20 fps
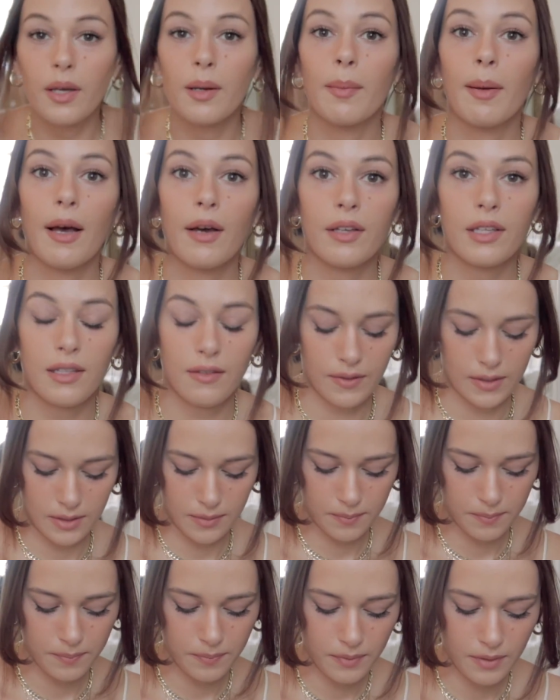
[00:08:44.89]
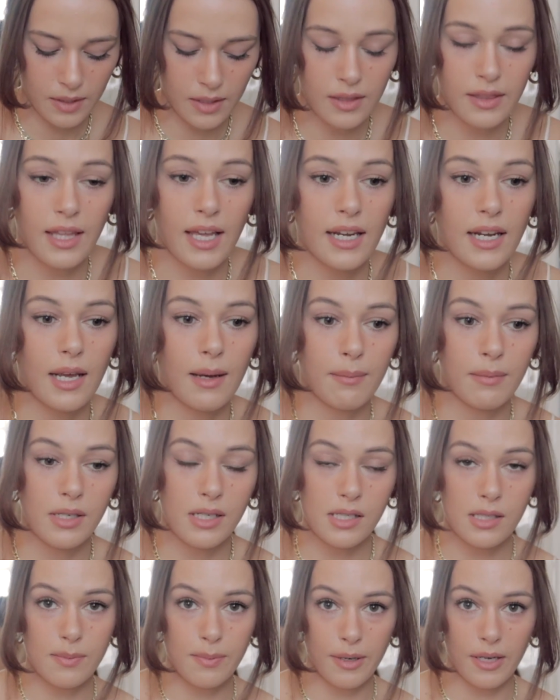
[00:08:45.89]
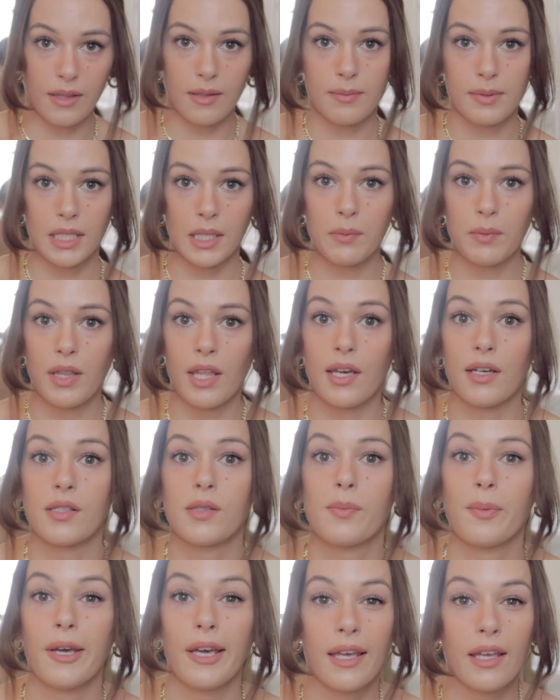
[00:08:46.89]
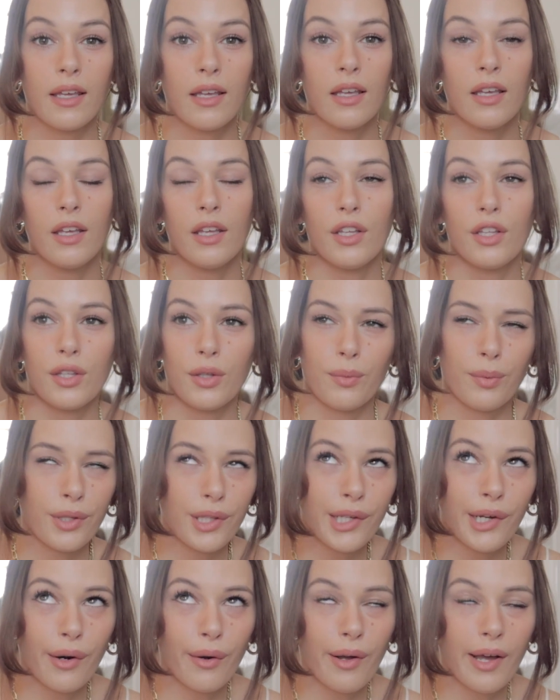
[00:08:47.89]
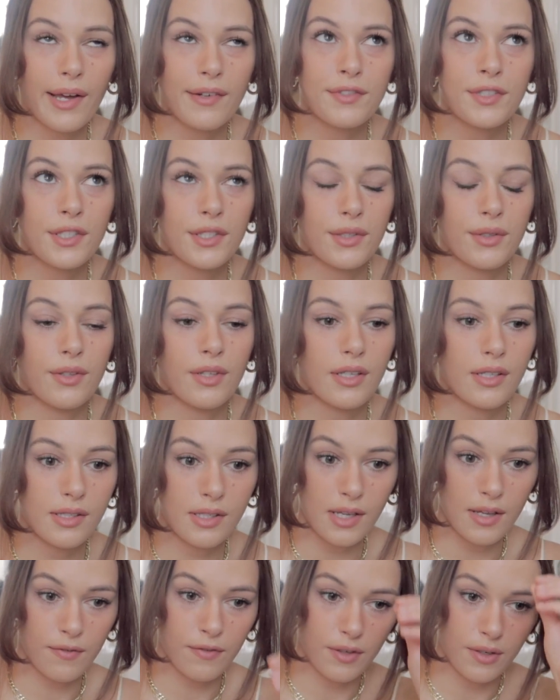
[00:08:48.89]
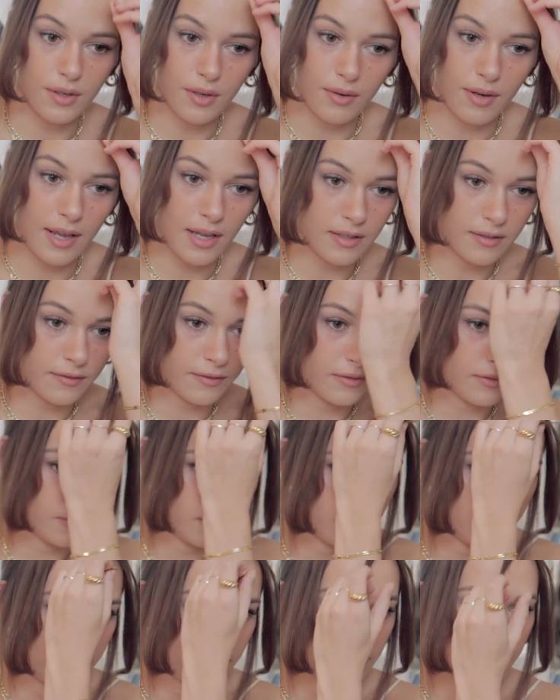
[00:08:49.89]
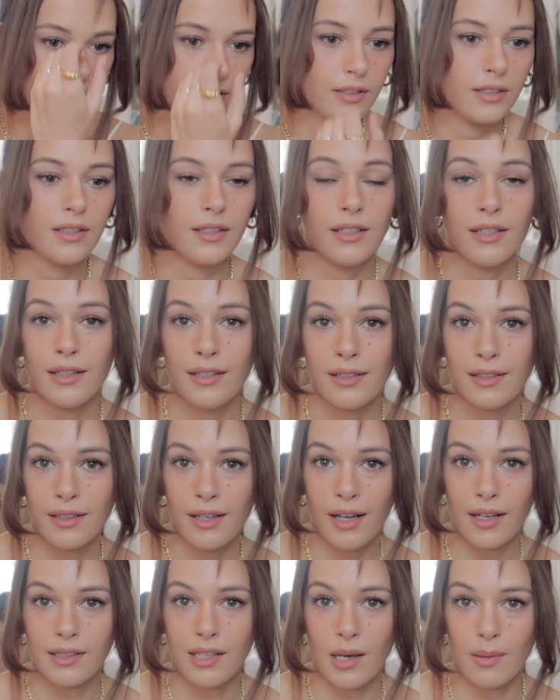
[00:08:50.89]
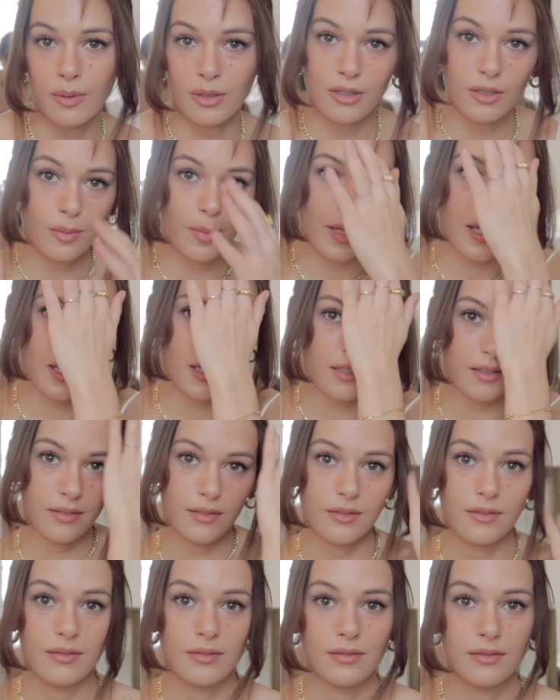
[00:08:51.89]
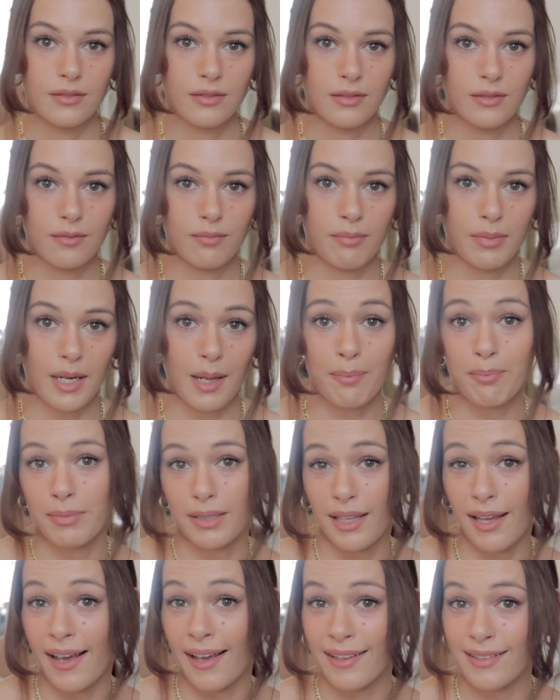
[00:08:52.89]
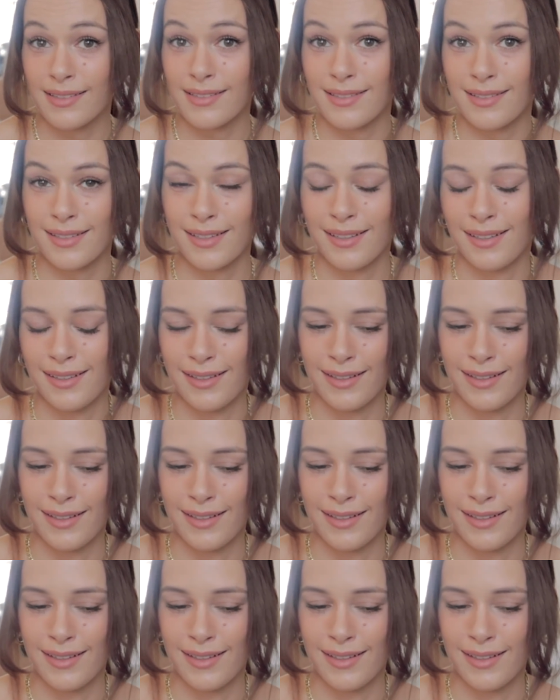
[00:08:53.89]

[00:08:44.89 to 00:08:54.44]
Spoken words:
They're about even. Then I'm gonna spray them down with hairspray. You really don't have to do this if you don't have a chemical bang, but I'm blessed.